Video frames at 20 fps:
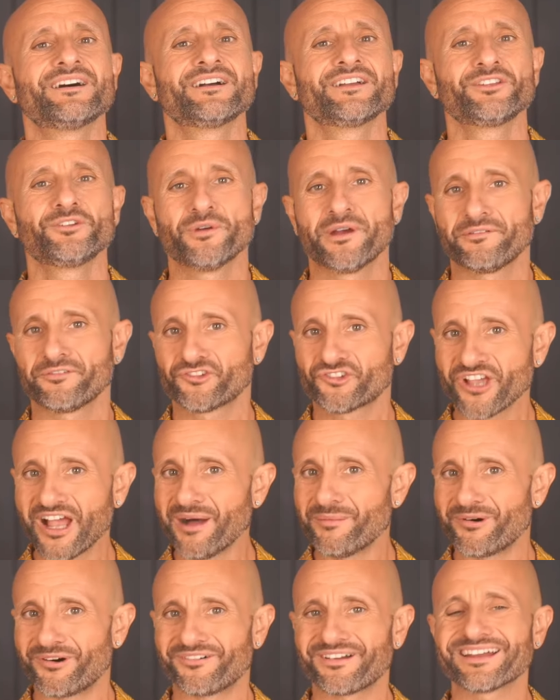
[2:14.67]
You have
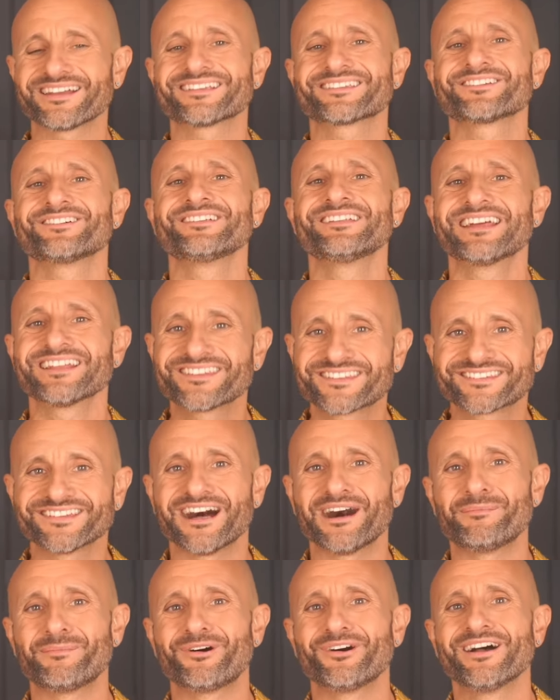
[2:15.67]
giamo, right? So
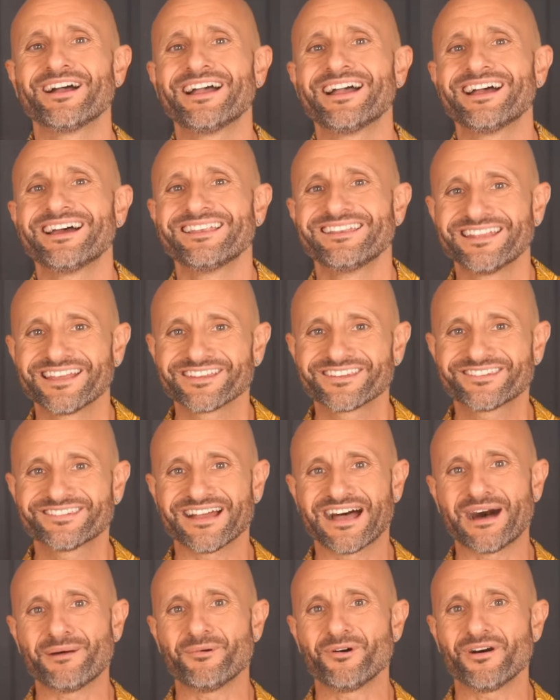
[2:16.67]
leggiamo.
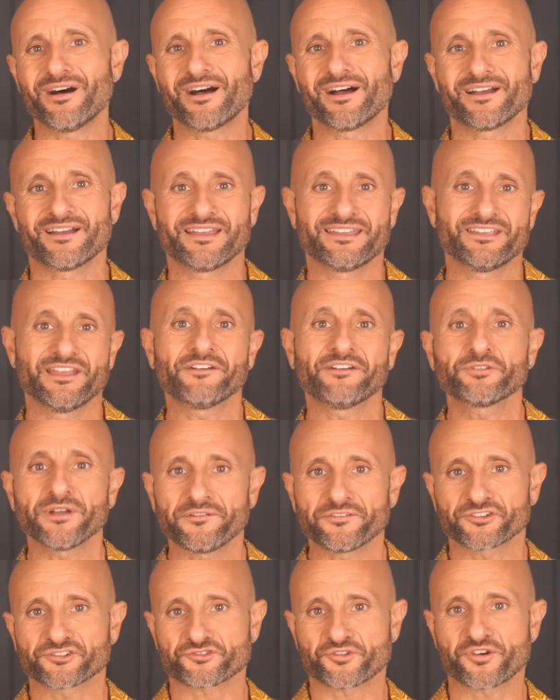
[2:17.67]
Leggiamo, you have to
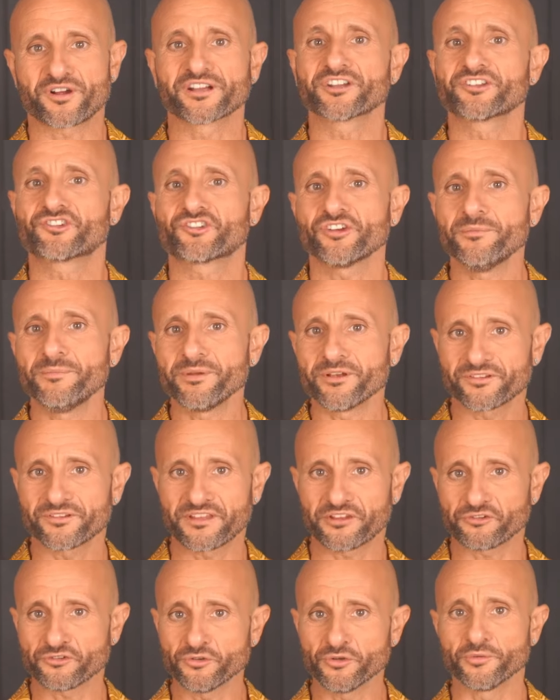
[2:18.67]
have a stronger G because
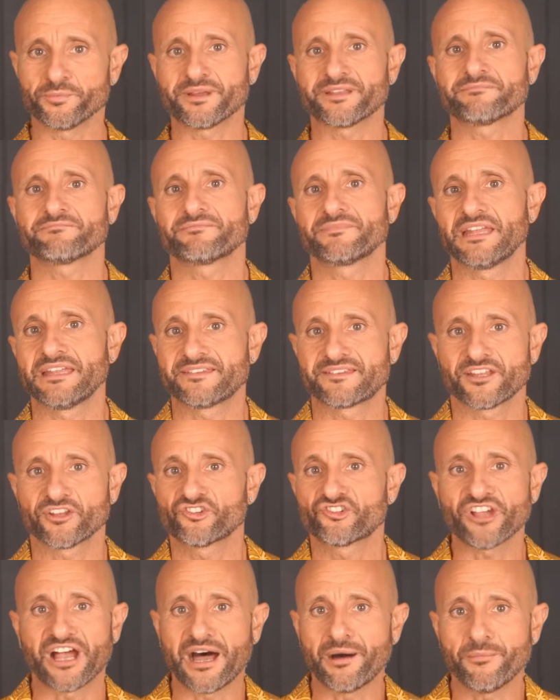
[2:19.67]
there's two, but it's
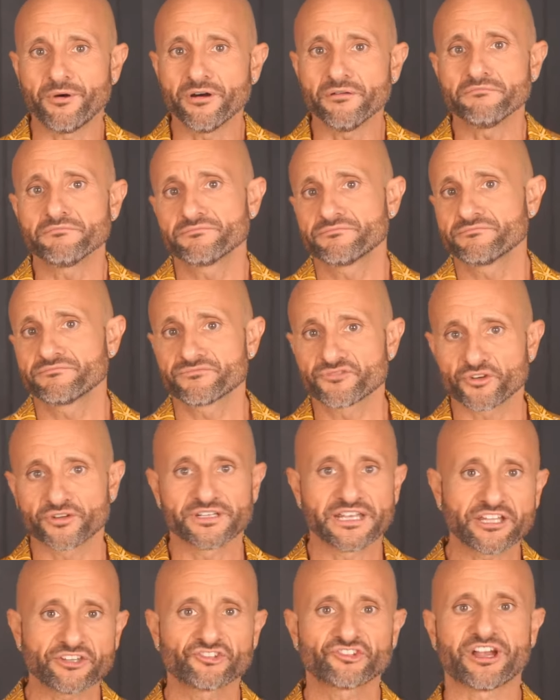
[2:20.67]
giamo, so
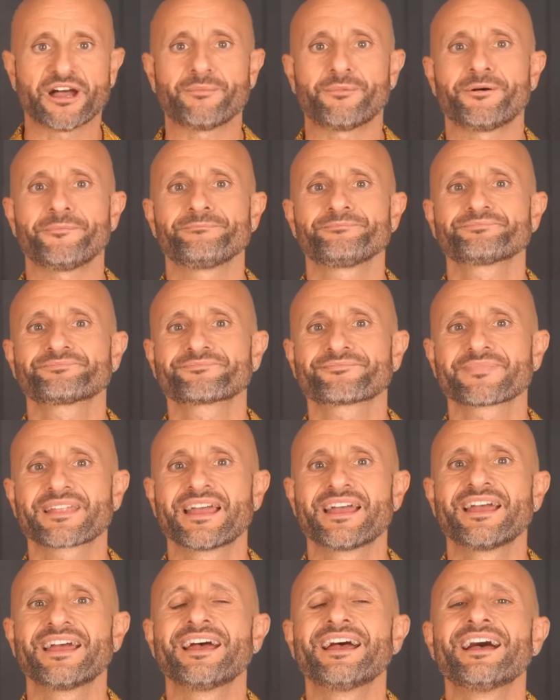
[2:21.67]
leggiamo.
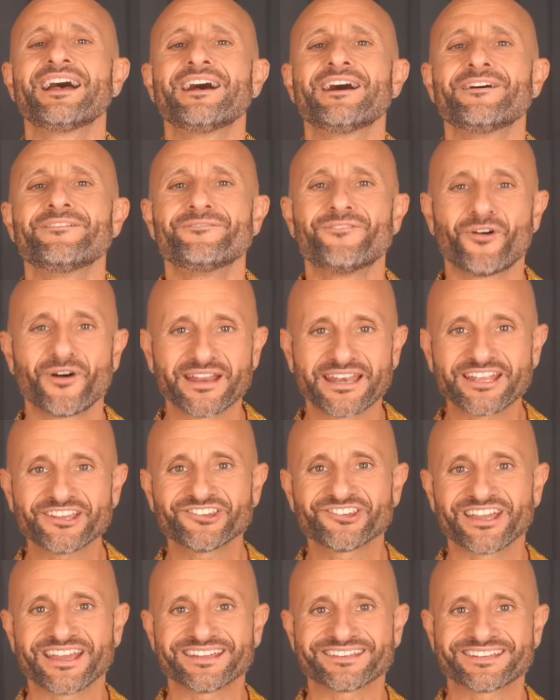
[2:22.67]
Voi
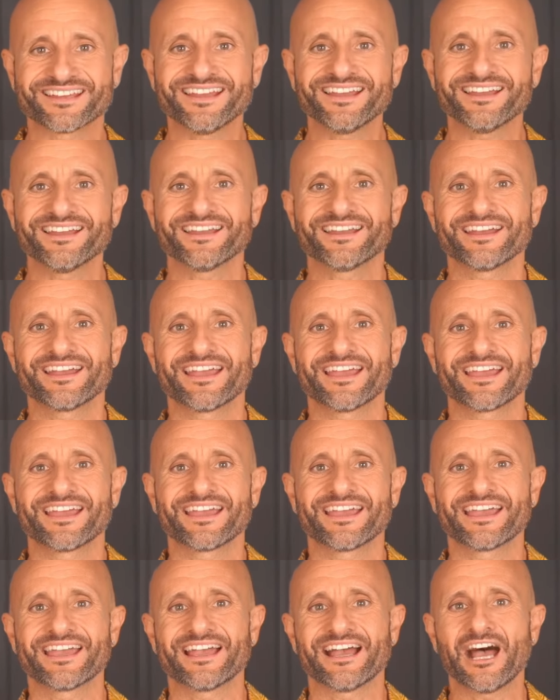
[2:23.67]
leggete.
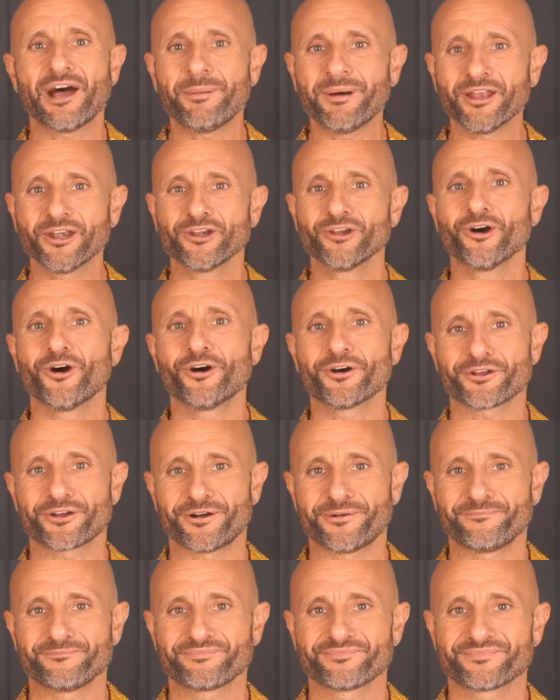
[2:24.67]
How about
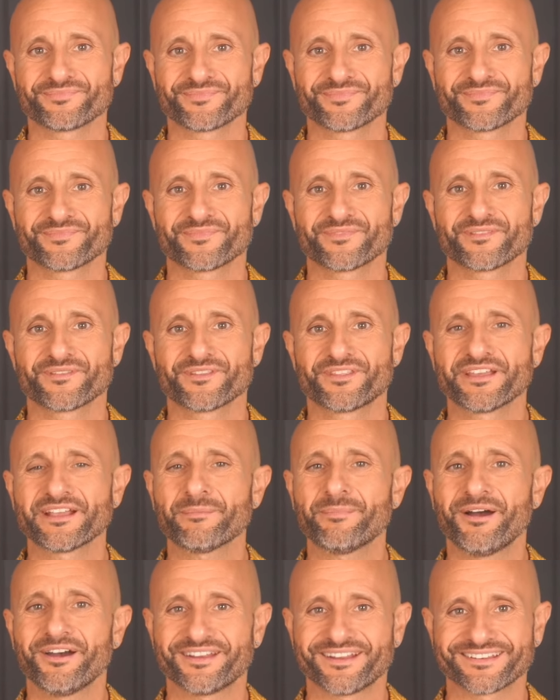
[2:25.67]
loro? Think
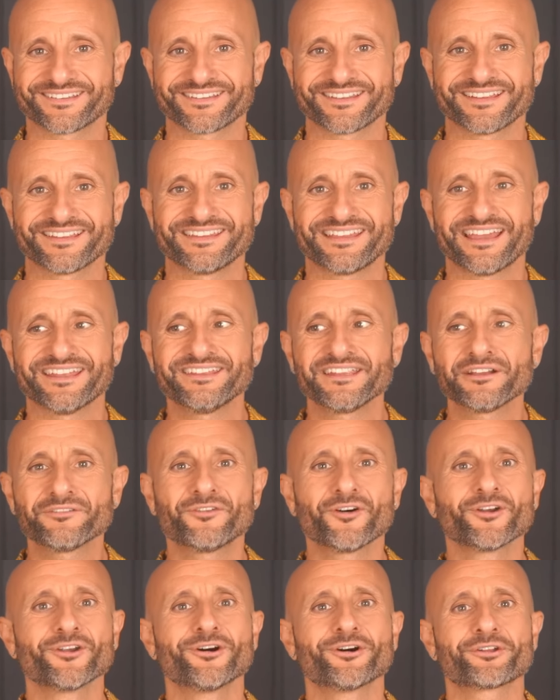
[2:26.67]
about it. The ending
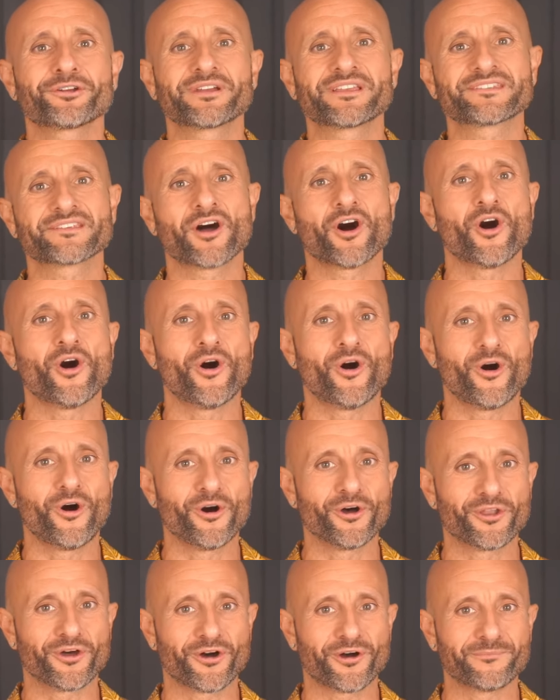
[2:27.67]
for loro is
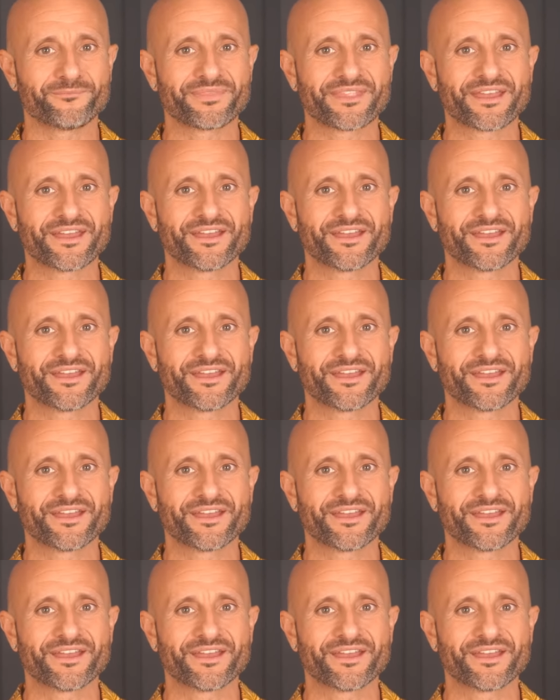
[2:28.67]
ono.